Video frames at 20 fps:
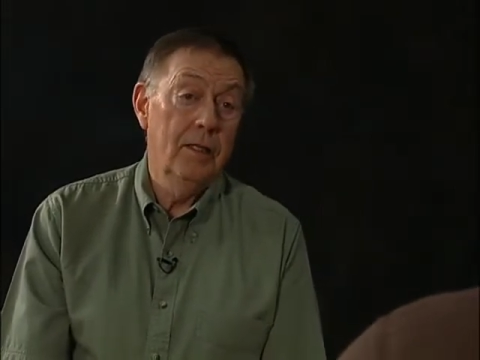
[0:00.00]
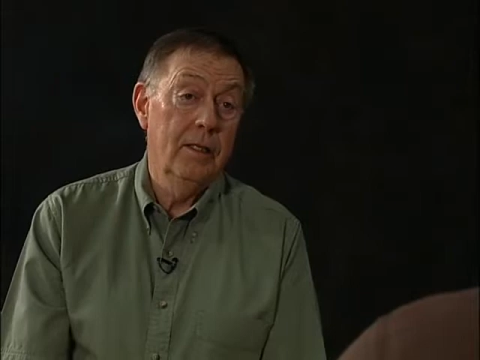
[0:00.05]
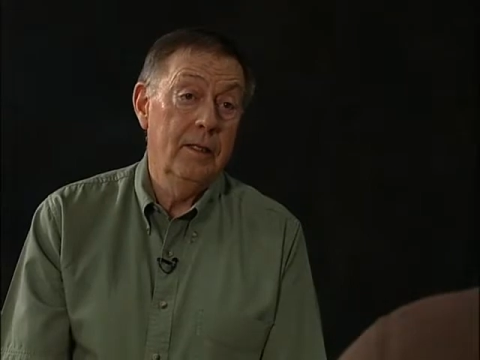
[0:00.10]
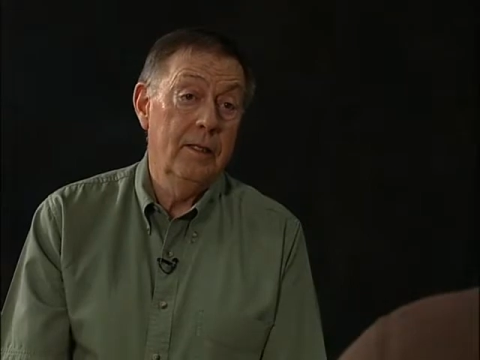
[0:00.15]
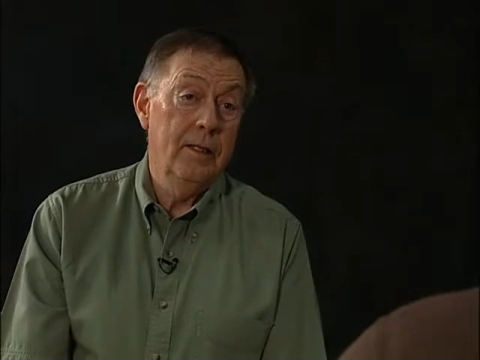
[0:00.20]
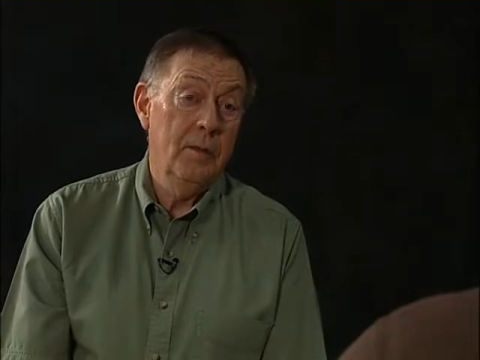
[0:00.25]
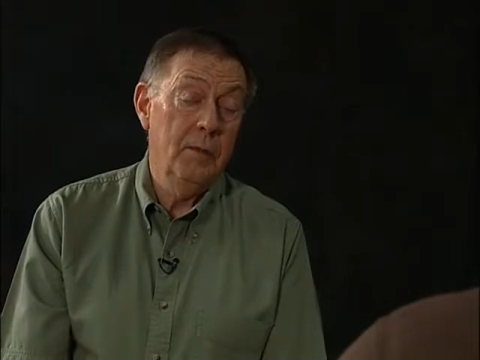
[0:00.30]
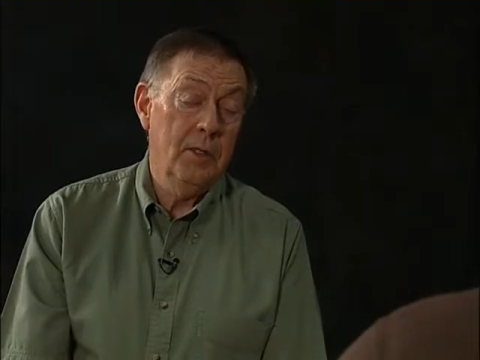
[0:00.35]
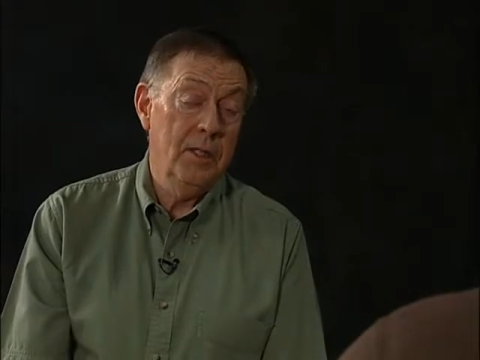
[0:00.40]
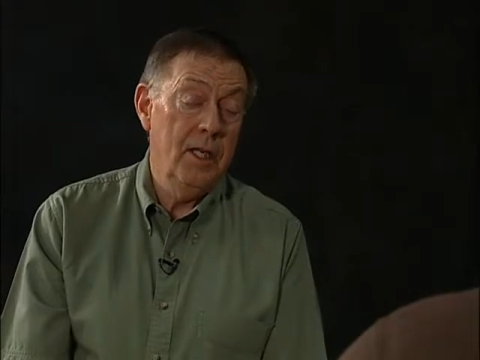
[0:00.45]

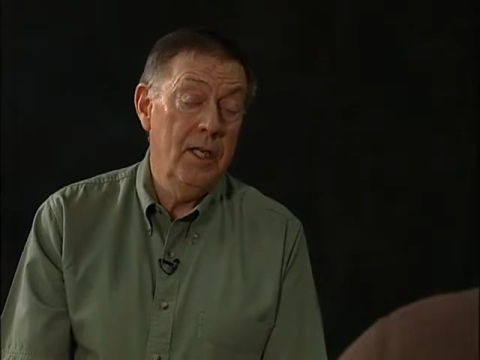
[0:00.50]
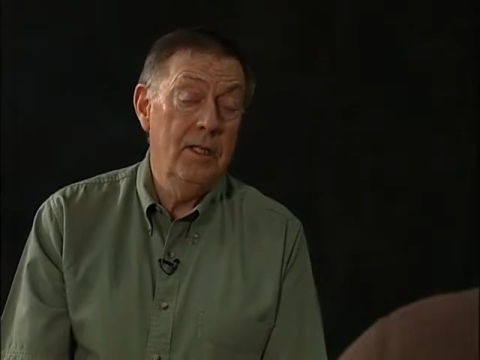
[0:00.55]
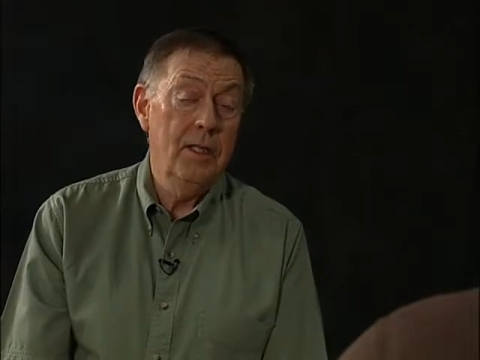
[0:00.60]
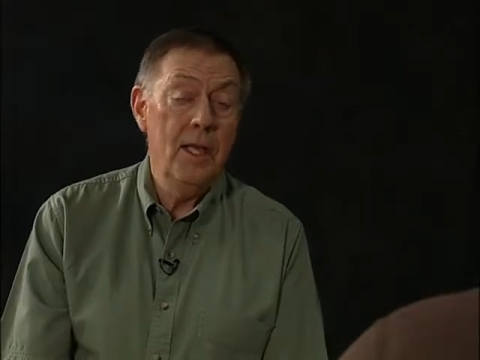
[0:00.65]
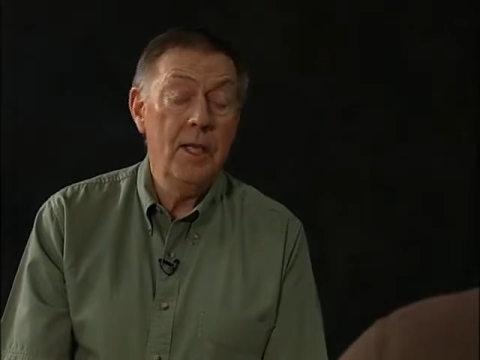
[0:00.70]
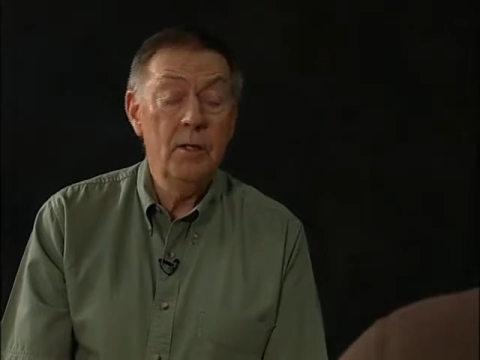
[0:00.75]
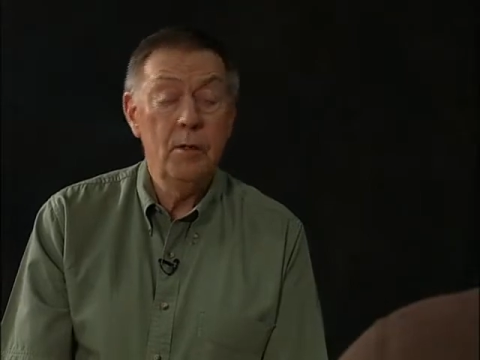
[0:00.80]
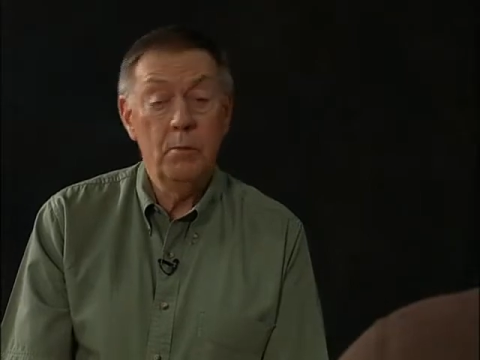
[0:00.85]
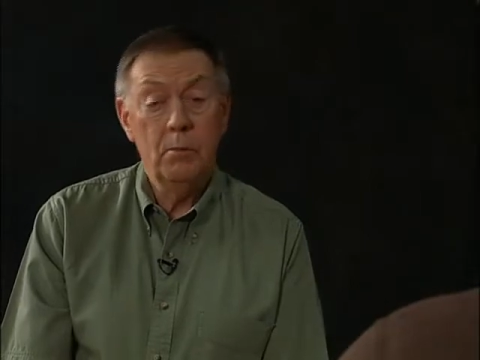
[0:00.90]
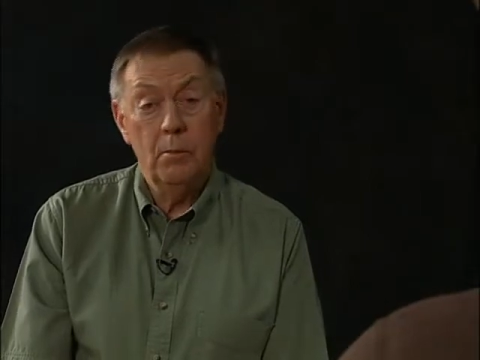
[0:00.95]
they were
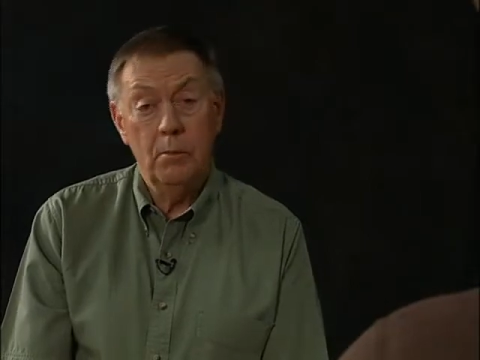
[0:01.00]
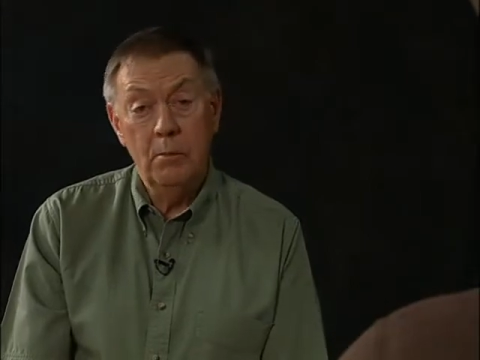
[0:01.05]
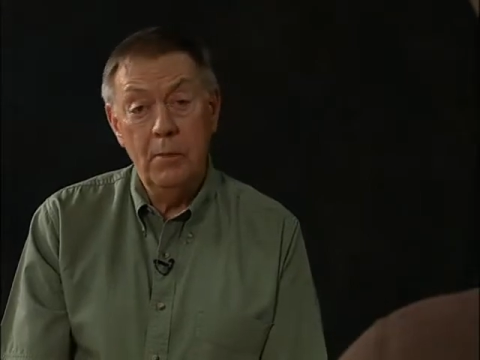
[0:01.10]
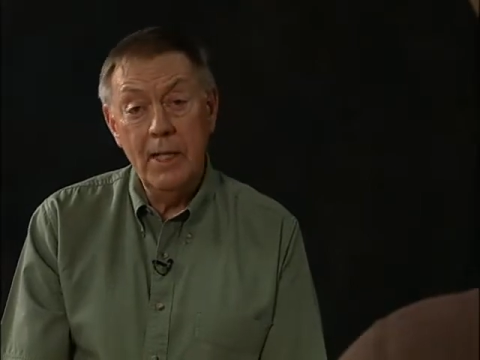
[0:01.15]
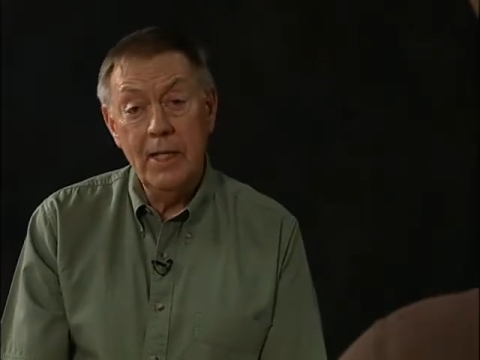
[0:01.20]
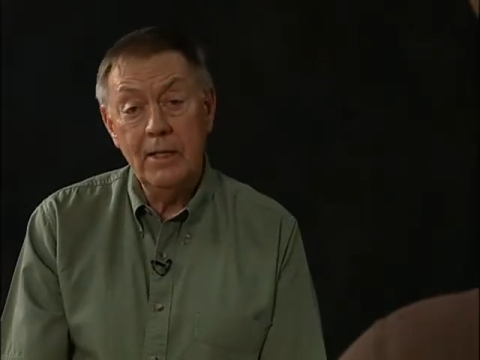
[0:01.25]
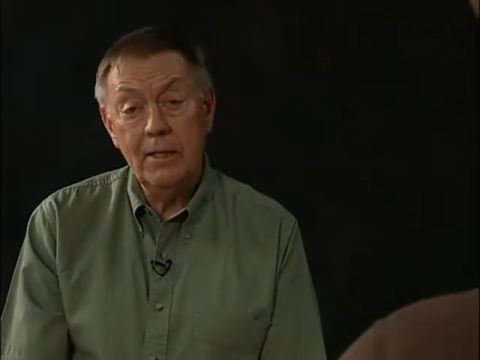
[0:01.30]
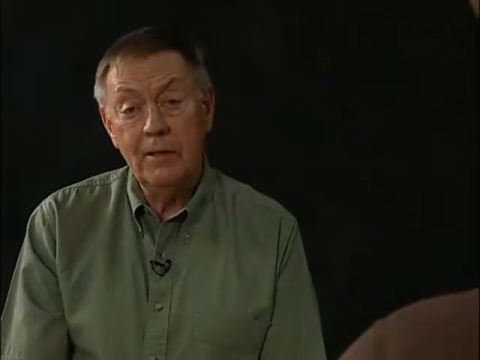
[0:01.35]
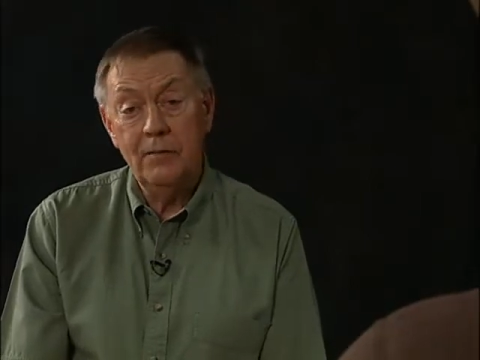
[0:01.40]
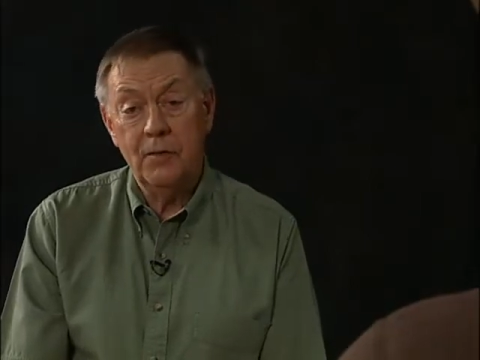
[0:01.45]
intended
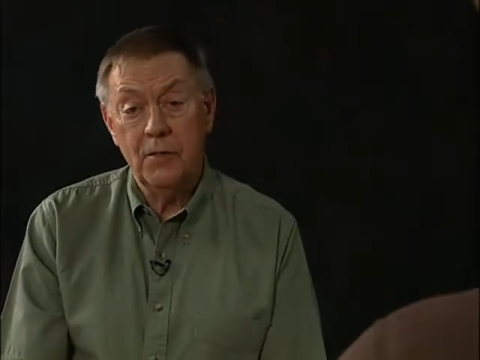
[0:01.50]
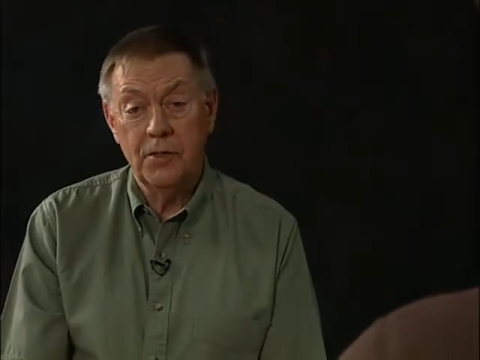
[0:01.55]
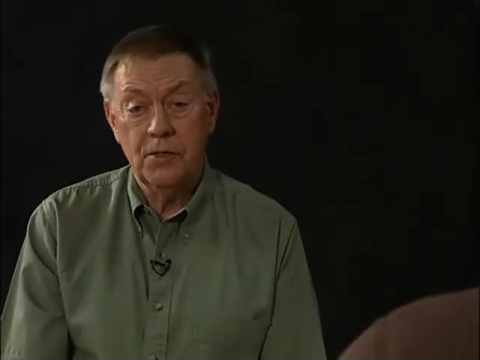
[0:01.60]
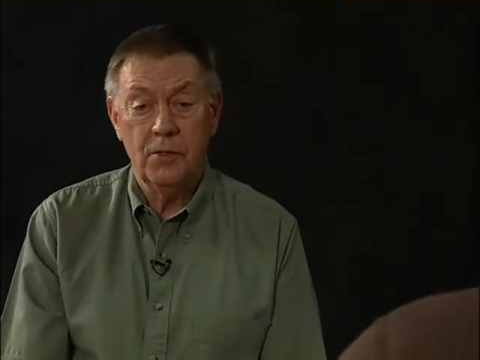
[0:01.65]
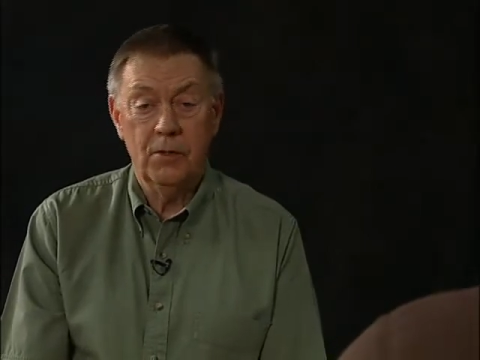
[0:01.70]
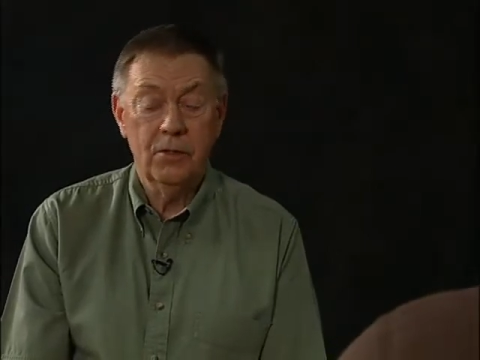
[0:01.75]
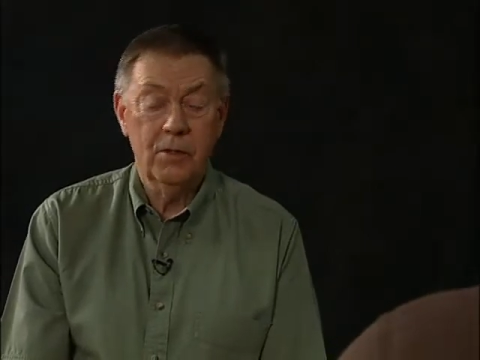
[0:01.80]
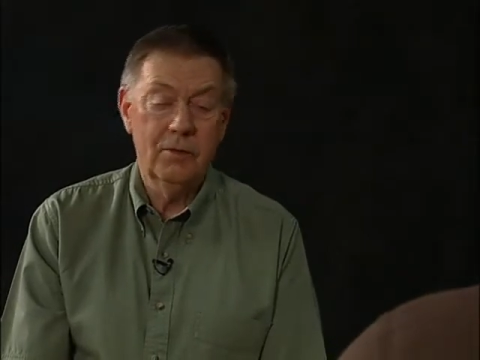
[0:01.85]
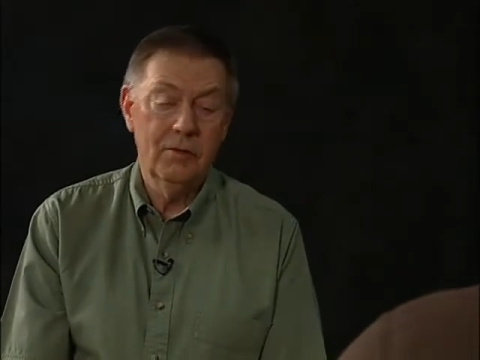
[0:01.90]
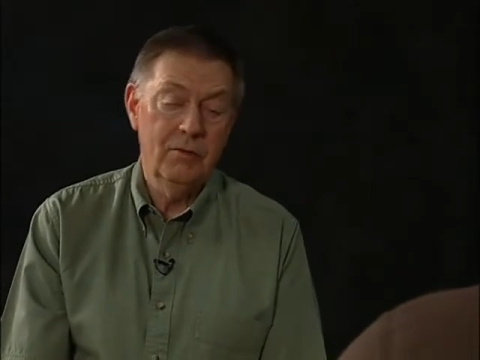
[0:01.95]
mainly for
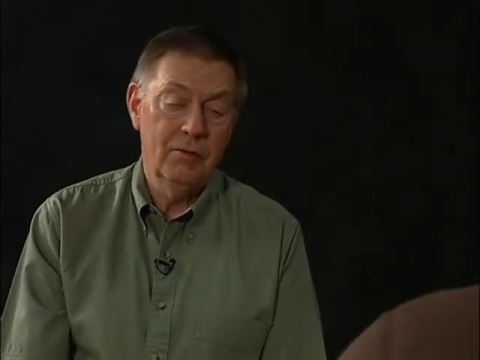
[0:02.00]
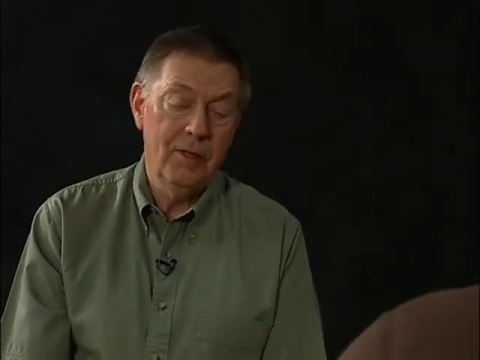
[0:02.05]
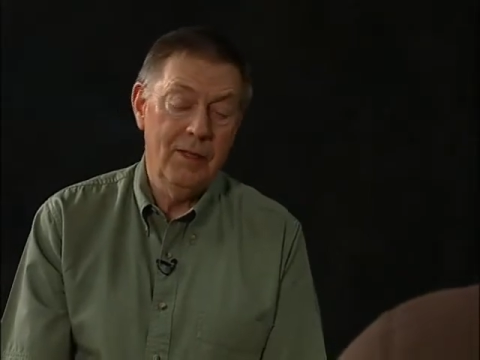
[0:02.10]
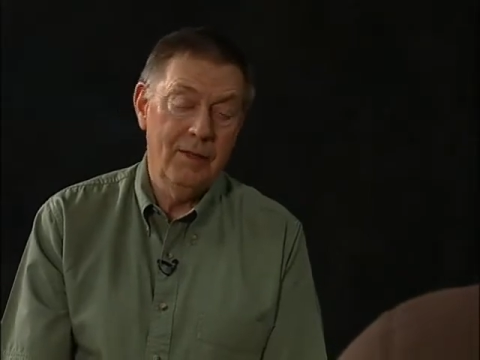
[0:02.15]
sort of